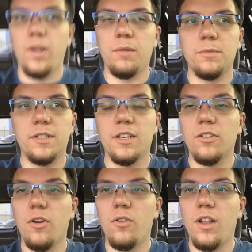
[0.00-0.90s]
Well,
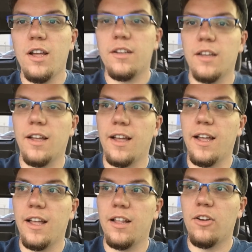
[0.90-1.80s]
still no luck.
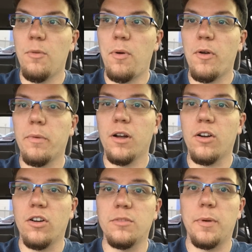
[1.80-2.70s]
Uh, no
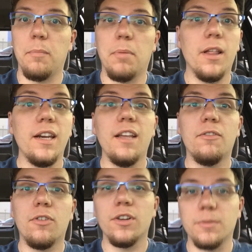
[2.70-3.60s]
Pokemon cards, but plenty
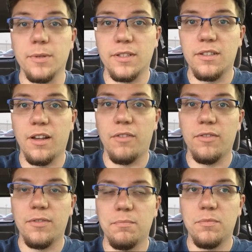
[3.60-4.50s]
of Christmas
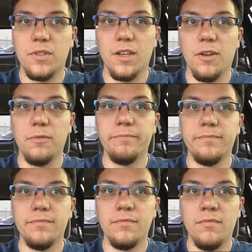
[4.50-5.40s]
stuff. So,
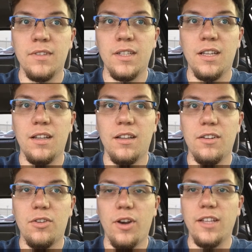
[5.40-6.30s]

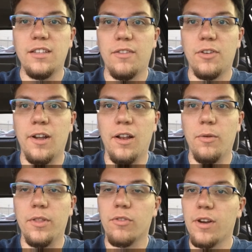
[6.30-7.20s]
two days after
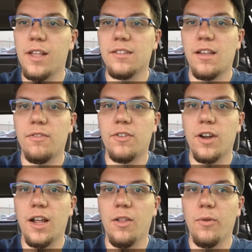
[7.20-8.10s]
Halloween, three days
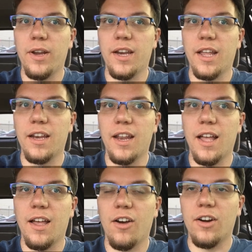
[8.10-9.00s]
after Halloween, and
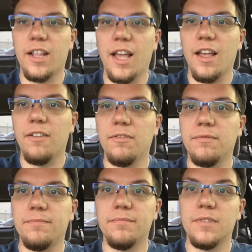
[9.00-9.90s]
uh, already have
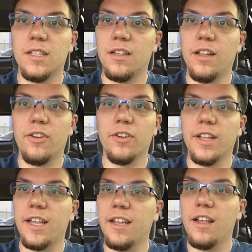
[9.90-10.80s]

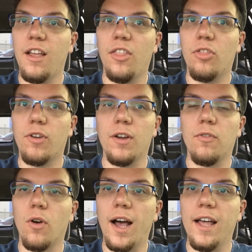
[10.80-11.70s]
literally three or
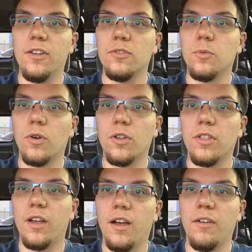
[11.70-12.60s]
four aisles
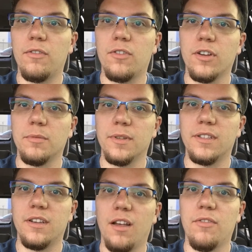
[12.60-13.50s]
worth of
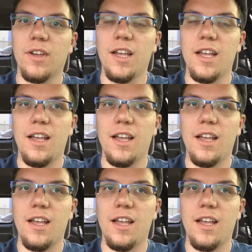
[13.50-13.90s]
Christmas stuff.